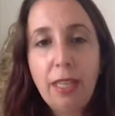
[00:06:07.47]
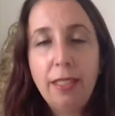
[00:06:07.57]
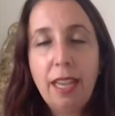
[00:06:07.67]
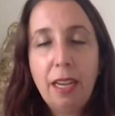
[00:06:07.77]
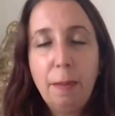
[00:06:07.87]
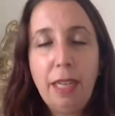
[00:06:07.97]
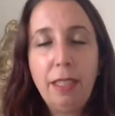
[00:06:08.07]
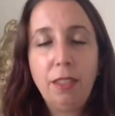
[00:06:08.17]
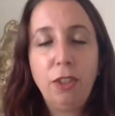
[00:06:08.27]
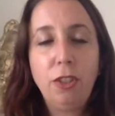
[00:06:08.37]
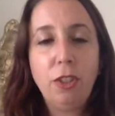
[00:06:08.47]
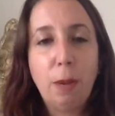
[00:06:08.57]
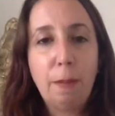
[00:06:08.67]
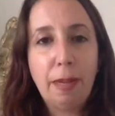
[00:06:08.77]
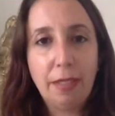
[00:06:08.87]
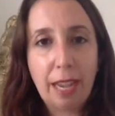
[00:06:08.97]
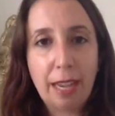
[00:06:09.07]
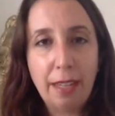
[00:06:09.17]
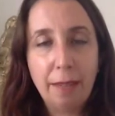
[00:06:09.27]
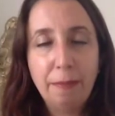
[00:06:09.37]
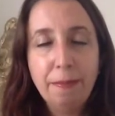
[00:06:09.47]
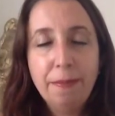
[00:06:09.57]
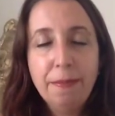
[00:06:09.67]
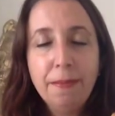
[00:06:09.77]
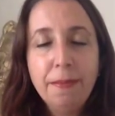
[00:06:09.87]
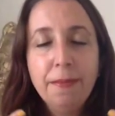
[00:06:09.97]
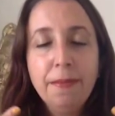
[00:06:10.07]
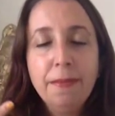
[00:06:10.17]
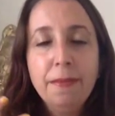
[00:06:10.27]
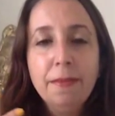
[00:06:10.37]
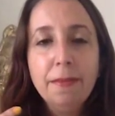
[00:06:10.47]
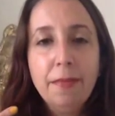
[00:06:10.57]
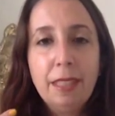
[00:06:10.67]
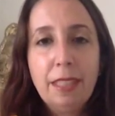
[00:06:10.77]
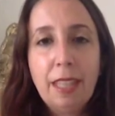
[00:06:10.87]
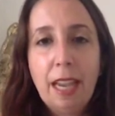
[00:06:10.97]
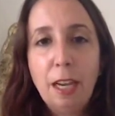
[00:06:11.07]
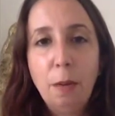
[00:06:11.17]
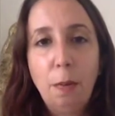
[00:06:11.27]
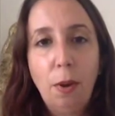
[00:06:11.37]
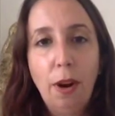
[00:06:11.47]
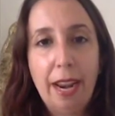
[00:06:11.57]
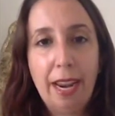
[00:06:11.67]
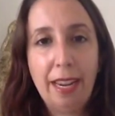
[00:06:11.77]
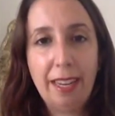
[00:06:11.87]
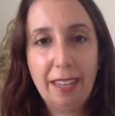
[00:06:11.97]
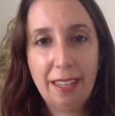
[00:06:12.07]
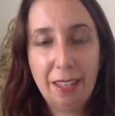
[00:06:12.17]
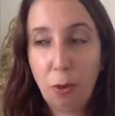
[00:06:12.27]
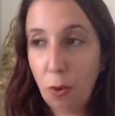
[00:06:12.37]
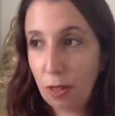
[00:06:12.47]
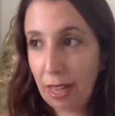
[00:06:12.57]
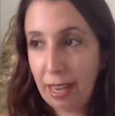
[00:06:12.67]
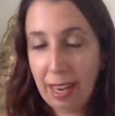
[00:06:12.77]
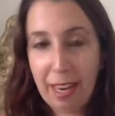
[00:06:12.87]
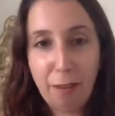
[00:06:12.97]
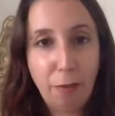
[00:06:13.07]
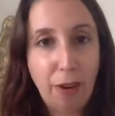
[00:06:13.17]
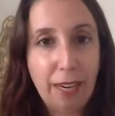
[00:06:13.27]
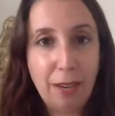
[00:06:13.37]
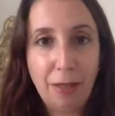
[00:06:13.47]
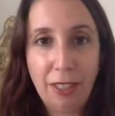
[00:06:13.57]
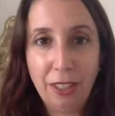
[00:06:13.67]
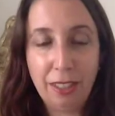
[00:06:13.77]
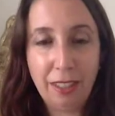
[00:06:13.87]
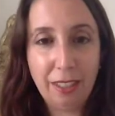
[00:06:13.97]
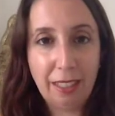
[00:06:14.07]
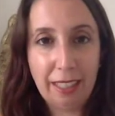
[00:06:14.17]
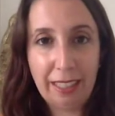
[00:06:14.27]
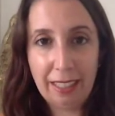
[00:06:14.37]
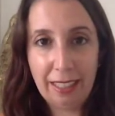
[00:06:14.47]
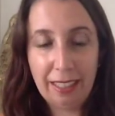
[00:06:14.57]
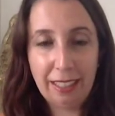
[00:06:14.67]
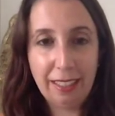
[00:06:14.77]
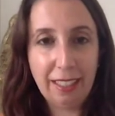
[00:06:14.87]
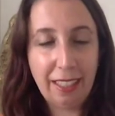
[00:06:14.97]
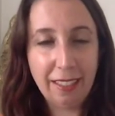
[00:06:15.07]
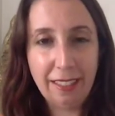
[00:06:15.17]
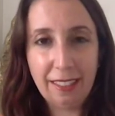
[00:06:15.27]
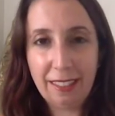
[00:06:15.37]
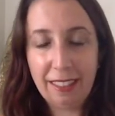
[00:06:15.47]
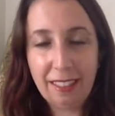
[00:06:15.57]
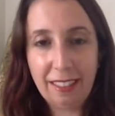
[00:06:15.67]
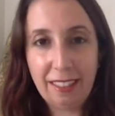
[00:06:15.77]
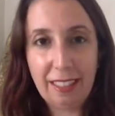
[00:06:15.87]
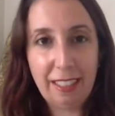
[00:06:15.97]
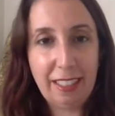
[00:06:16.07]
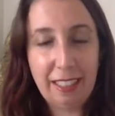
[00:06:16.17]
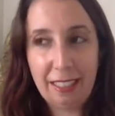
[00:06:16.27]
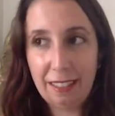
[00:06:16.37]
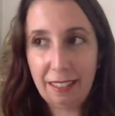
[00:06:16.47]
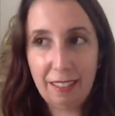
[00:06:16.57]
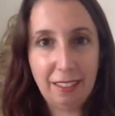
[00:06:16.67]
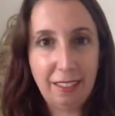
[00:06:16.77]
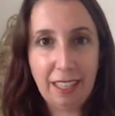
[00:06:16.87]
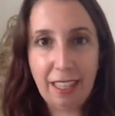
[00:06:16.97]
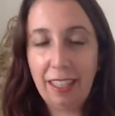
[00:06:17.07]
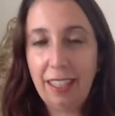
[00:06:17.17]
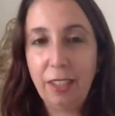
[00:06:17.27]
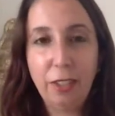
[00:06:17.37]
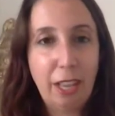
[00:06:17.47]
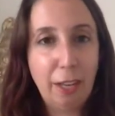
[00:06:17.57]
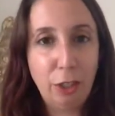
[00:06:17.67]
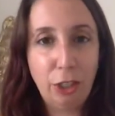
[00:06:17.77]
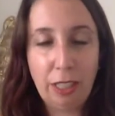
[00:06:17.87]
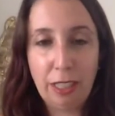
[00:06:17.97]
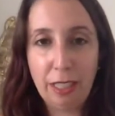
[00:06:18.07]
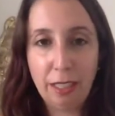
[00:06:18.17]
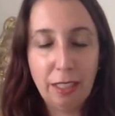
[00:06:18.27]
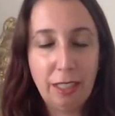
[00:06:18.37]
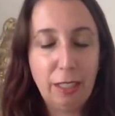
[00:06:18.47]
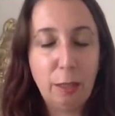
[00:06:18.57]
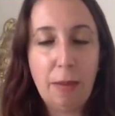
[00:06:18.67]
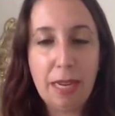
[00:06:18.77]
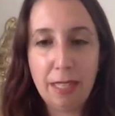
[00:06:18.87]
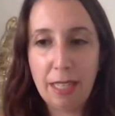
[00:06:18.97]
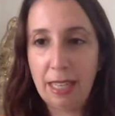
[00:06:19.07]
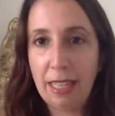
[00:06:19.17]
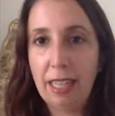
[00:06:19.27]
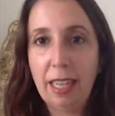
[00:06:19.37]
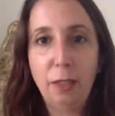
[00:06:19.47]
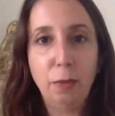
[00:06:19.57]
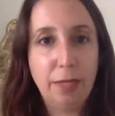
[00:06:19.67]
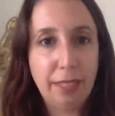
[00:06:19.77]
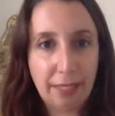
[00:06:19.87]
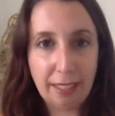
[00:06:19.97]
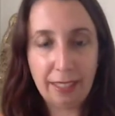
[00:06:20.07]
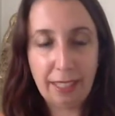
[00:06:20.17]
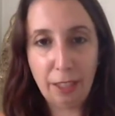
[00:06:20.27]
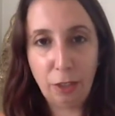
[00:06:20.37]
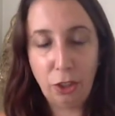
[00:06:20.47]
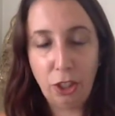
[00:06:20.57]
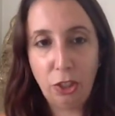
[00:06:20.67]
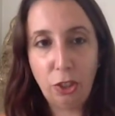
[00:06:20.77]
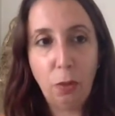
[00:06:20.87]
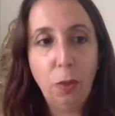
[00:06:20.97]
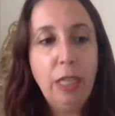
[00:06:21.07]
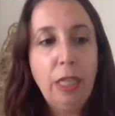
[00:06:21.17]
take a minute to just stop outside and take a break. Or like I have right now, I just lit an incense stick to kind of clear the energy in here, and it's amazing, and it kind of resets the energy. So